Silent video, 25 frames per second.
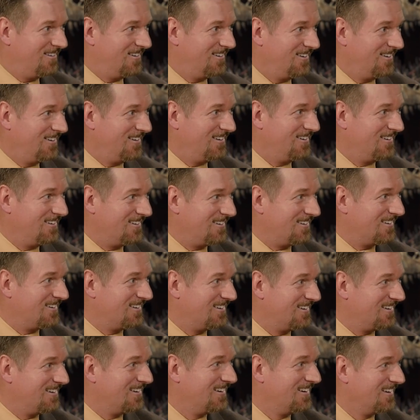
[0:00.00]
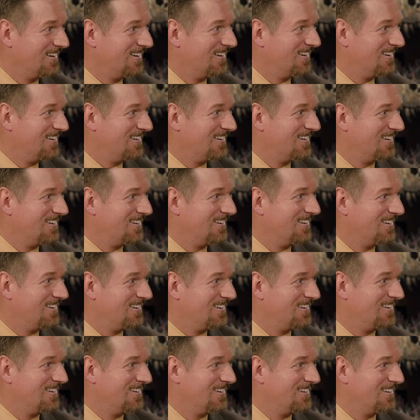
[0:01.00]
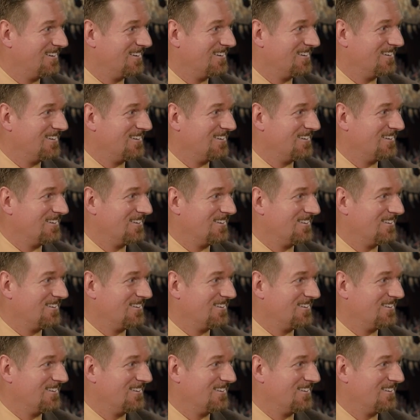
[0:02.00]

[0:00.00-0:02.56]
(silent)